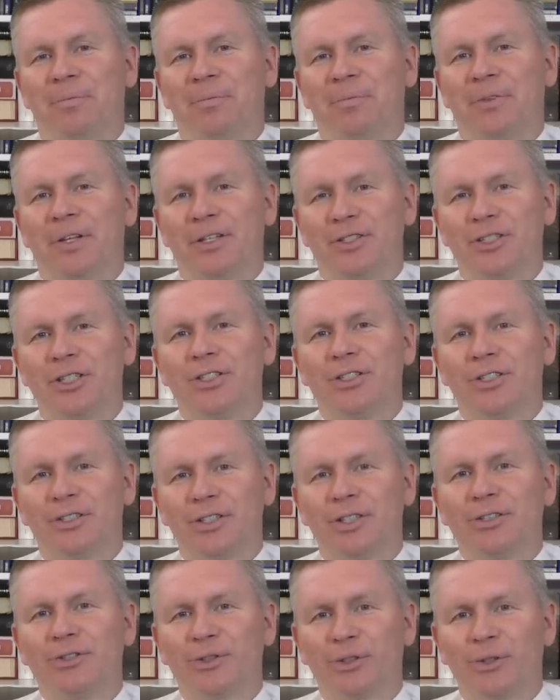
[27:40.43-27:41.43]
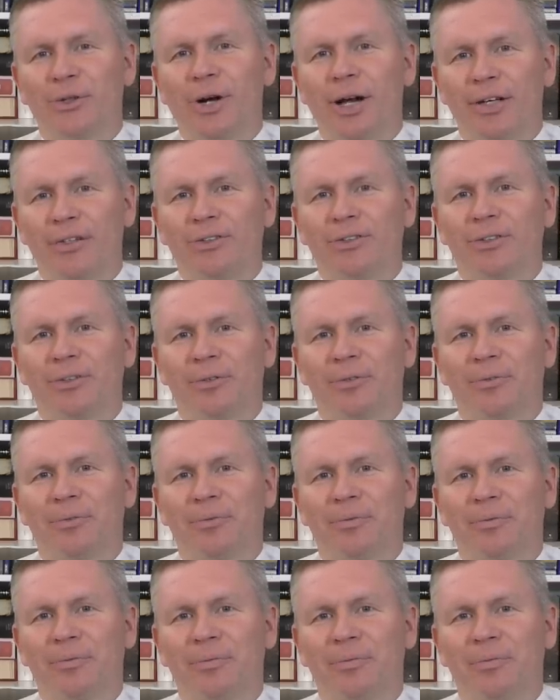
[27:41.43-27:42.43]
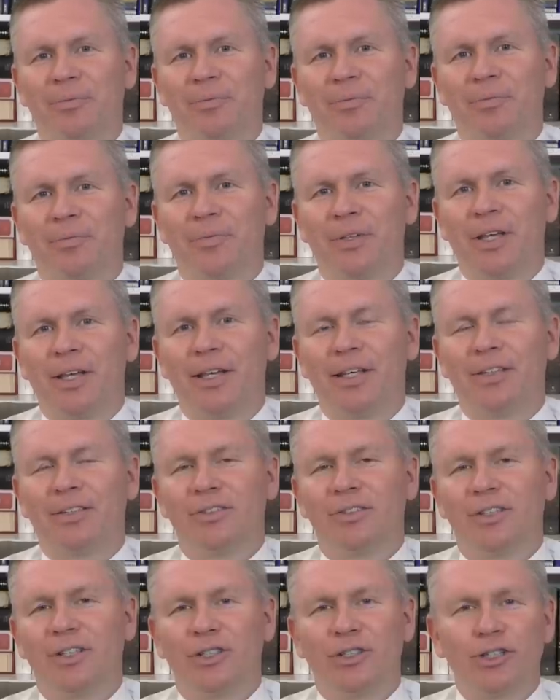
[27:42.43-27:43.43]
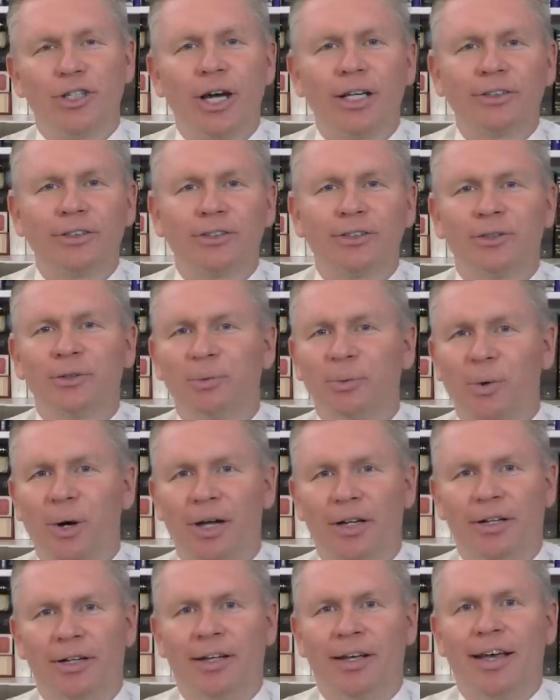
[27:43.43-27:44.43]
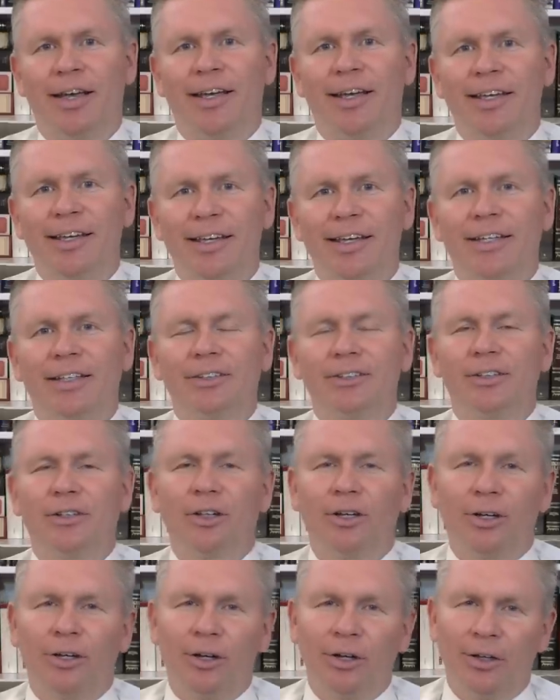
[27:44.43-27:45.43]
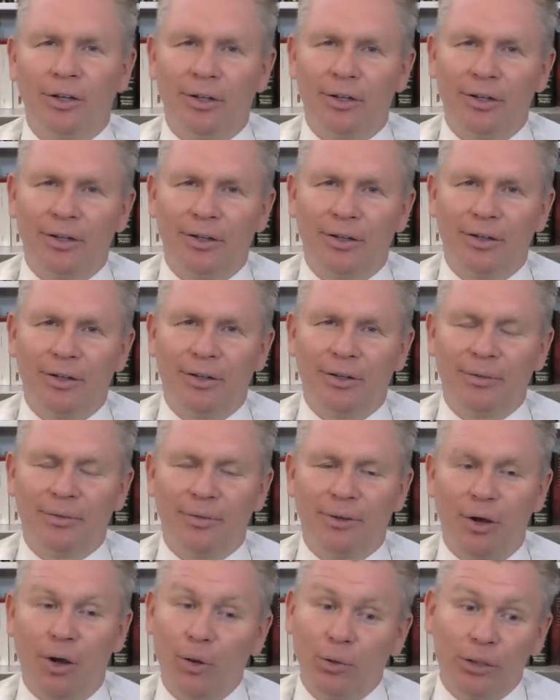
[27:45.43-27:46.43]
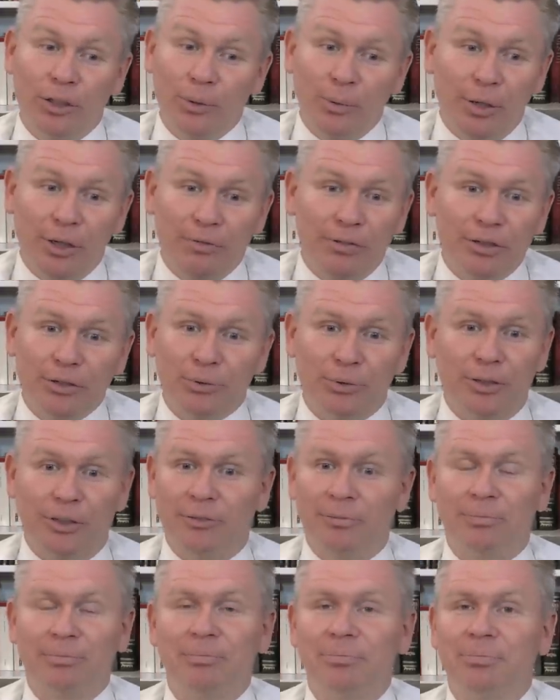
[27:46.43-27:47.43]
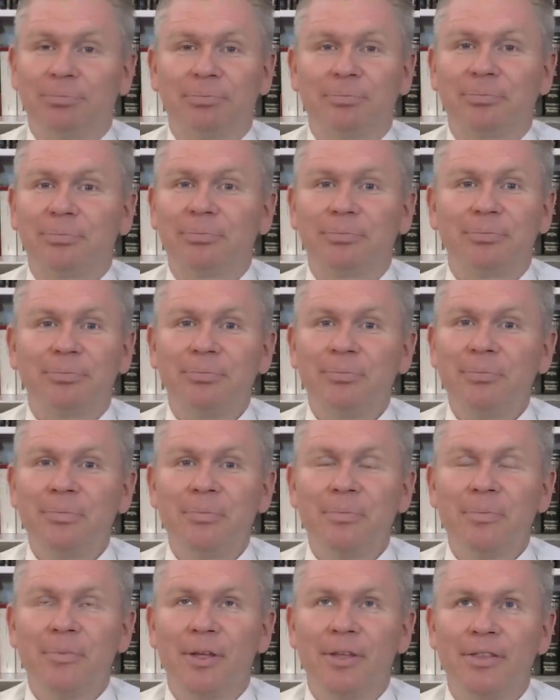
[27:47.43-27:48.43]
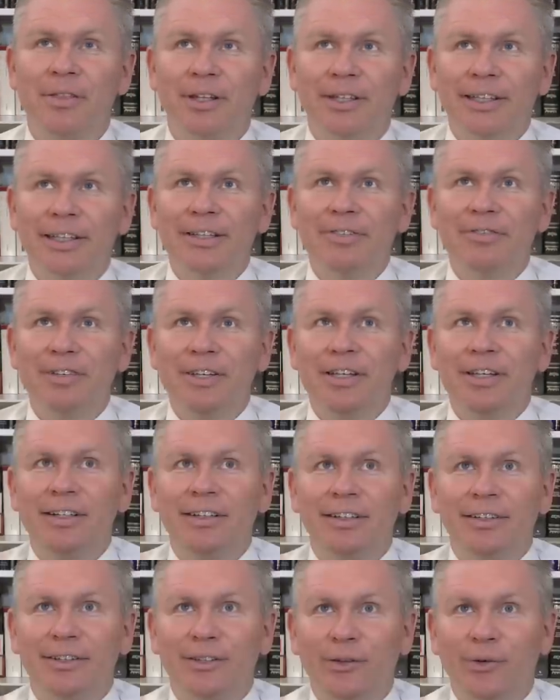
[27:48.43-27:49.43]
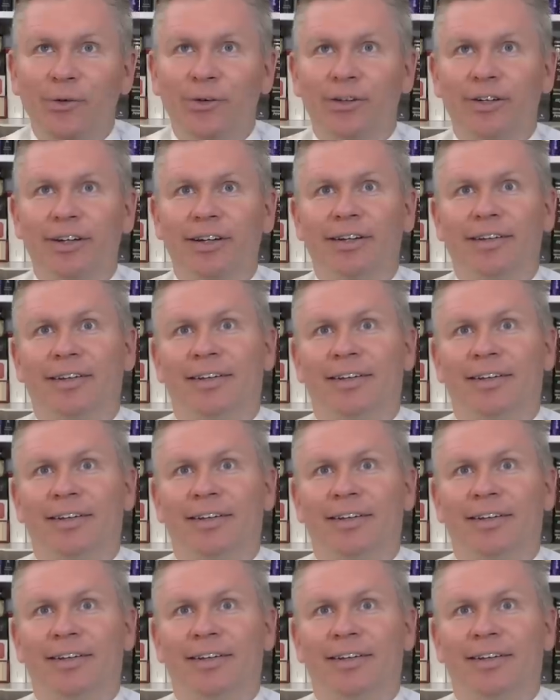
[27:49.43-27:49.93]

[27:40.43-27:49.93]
that Jesus is the Christ. He is the just one. He is the Holy One of Israel, the living Lord,